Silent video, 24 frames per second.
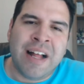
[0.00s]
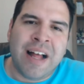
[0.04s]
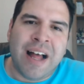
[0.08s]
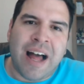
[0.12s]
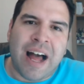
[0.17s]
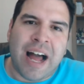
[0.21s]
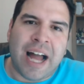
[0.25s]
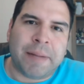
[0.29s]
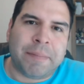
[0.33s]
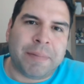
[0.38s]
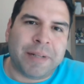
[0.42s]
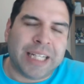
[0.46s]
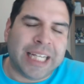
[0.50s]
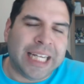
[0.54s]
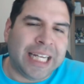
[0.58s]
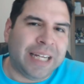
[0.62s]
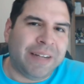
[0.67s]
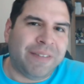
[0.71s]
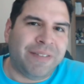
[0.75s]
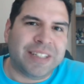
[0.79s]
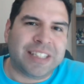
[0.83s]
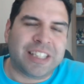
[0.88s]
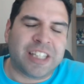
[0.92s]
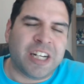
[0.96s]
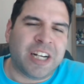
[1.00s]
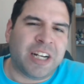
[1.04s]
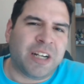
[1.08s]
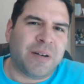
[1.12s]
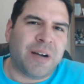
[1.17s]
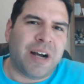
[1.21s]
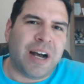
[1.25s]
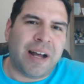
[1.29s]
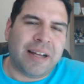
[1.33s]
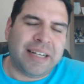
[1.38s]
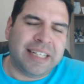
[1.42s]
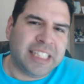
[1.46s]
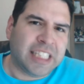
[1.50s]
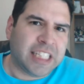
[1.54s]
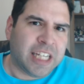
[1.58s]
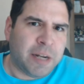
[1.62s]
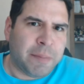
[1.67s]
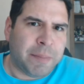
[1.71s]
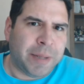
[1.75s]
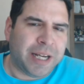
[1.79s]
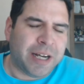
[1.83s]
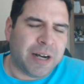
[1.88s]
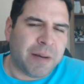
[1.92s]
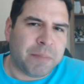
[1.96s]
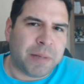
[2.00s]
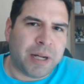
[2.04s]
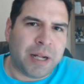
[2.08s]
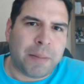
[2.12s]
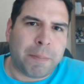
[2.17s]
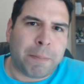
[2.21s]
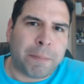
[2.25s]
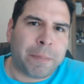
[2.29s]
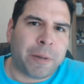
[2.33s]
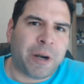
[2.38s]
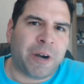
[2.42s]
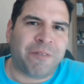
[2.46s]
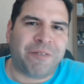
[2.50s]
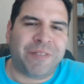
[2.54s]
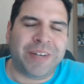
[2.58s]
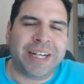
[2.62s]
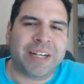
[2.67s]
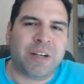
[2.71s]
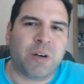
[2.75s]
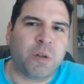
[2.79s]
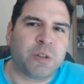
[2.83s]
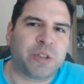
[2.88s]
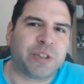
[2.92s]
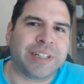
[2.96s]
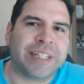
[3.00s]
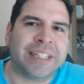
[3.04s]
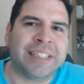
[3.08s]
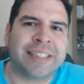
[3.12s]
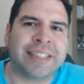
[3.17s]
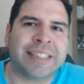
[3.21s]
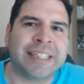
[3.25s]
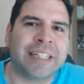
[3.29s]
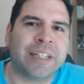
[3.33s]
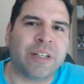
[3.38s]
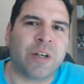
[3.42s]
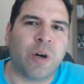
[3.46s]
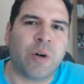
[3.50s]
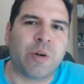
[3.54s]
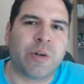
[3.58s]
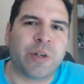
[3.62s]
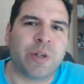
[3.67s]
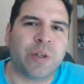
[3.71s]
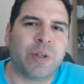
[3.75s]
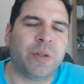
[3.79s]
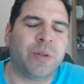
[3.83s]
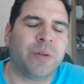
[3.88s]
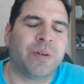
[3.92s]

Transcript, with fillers: I believe it's gonna he's gonna become a perfect Ultra Instinct Goku.